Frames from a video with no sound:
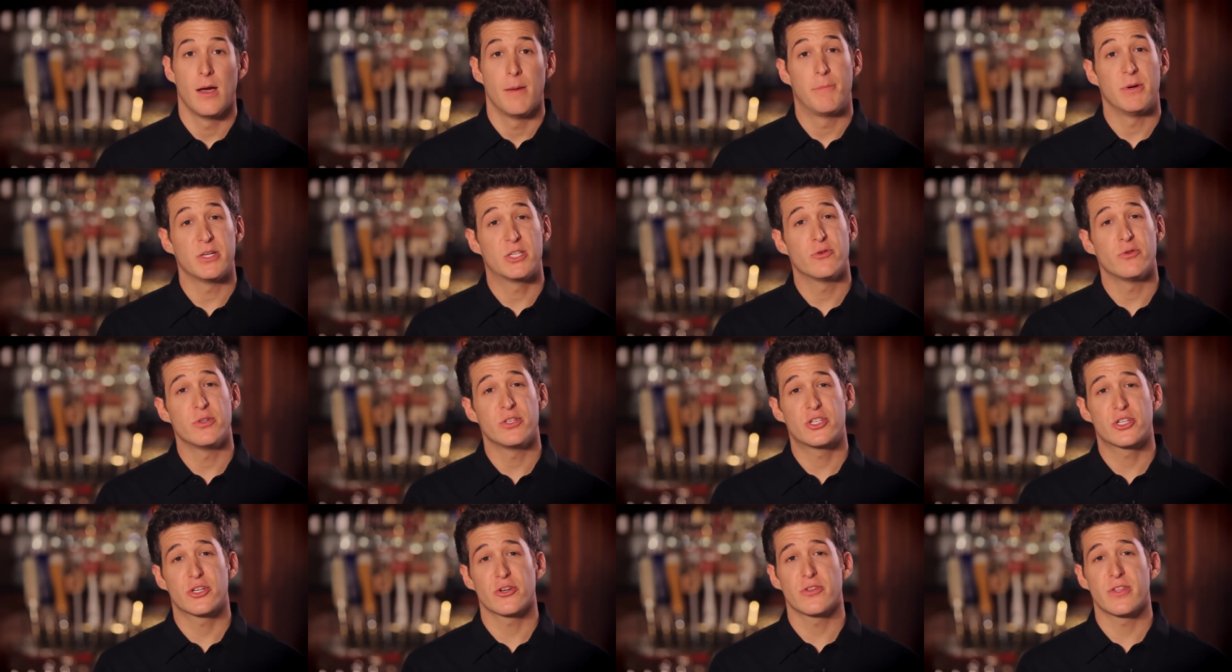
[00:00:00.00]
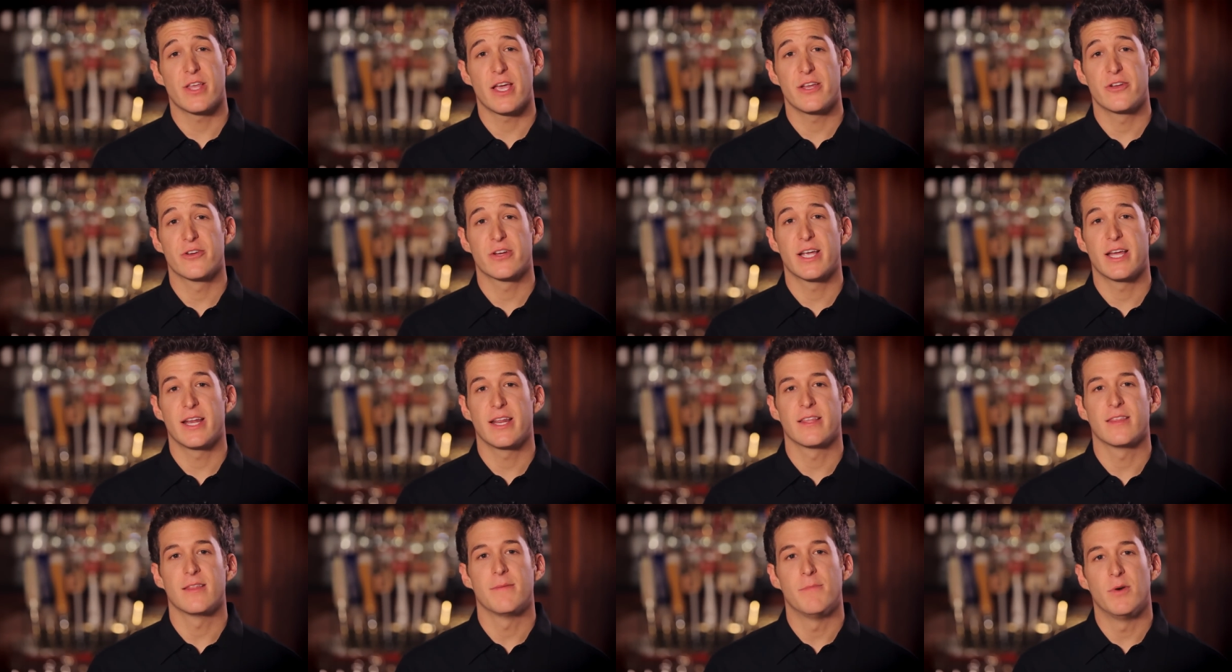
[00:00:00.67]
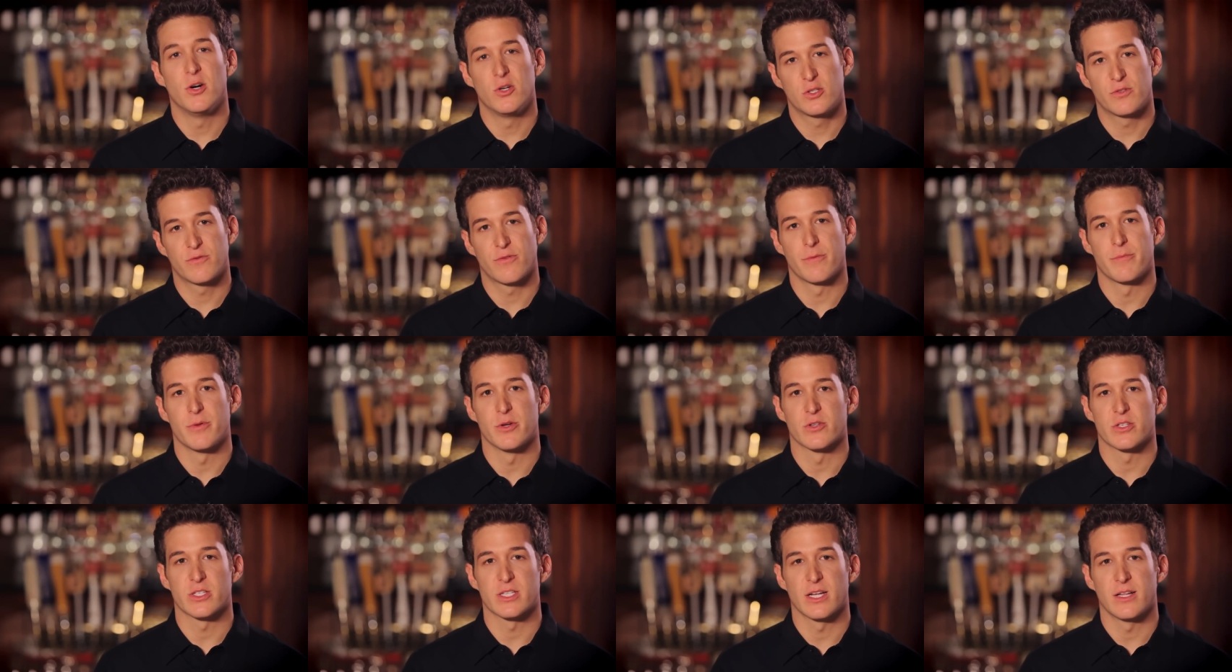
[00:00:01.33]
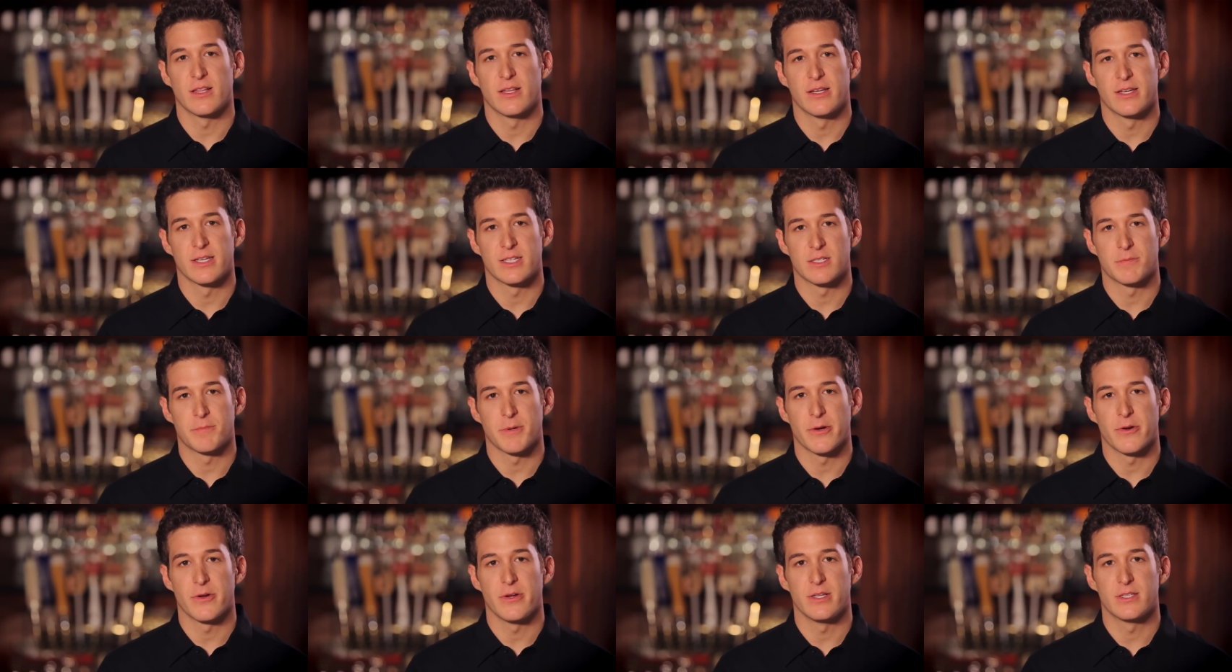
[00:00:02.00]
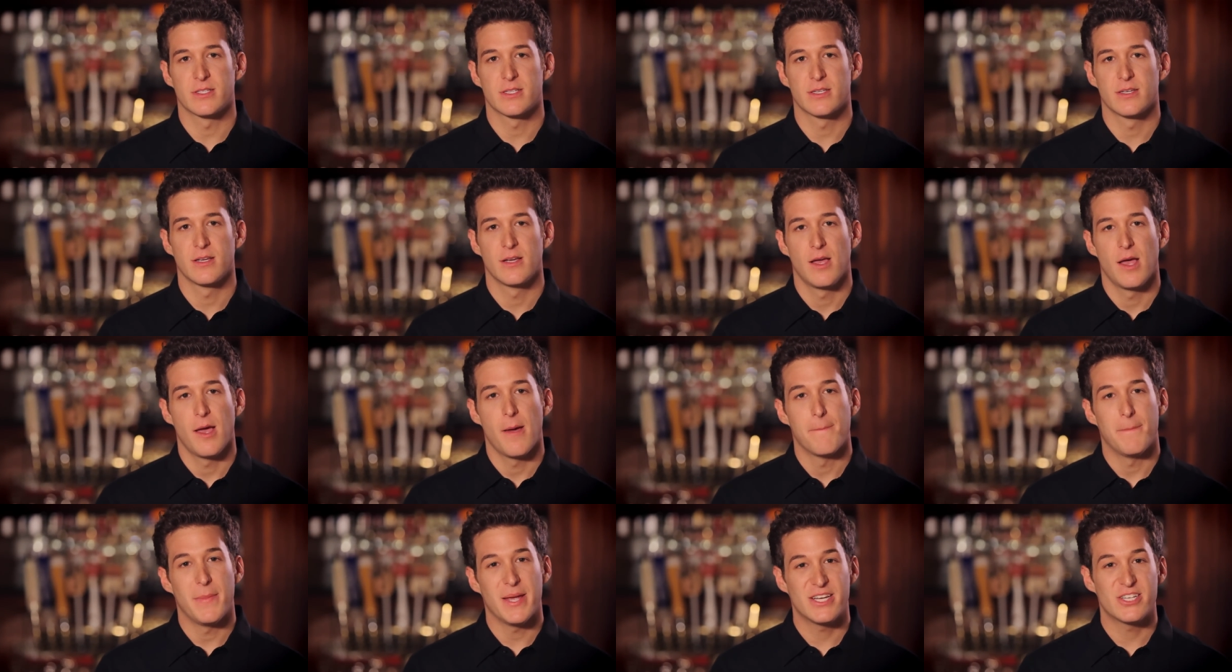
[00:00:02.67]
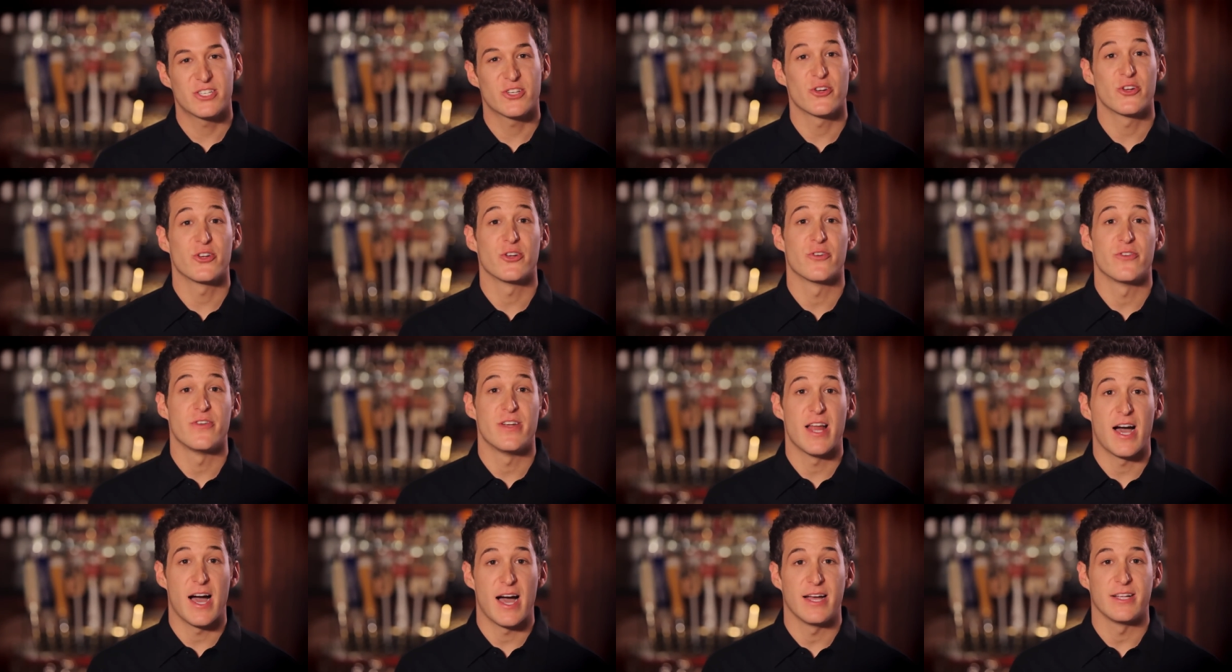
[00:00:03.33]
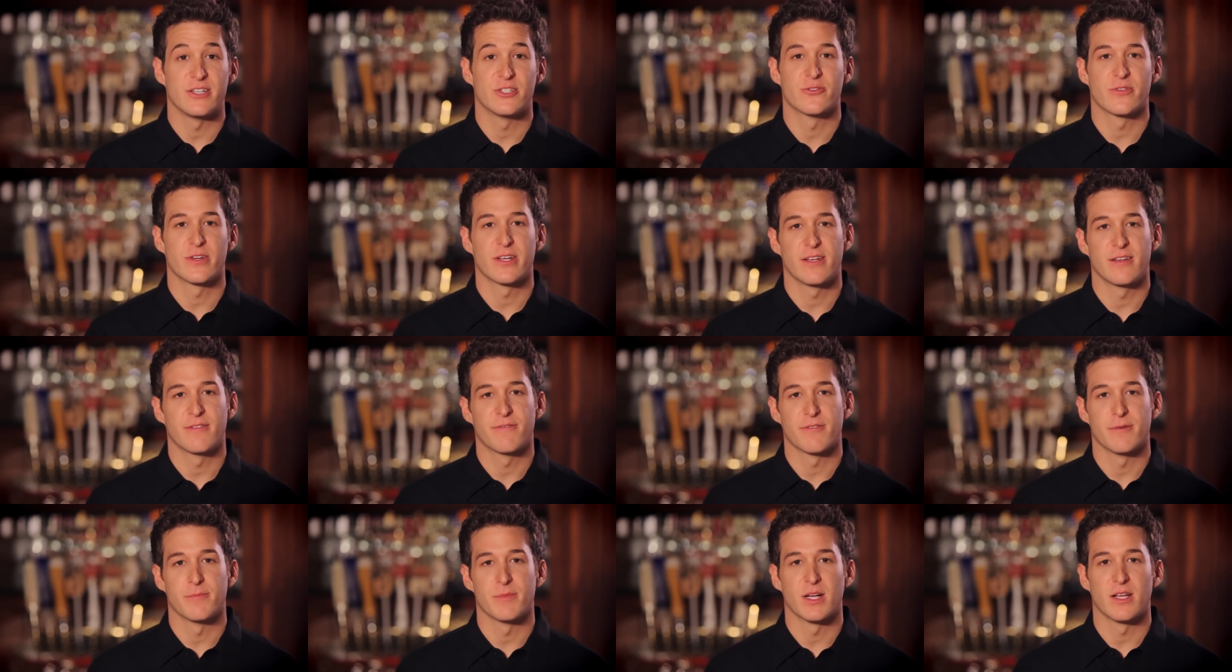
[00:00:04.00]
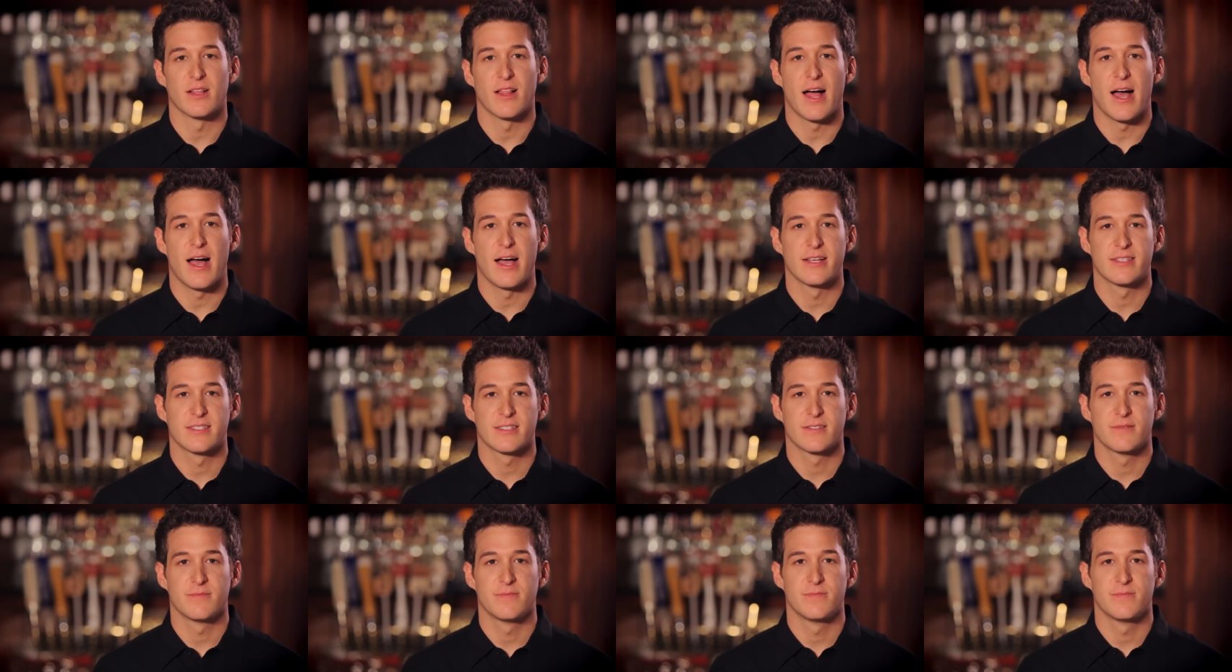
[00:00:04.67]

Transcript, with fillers: But to ensure that you're getting the most from your Stella experience, make sure you're not drinking from a glass.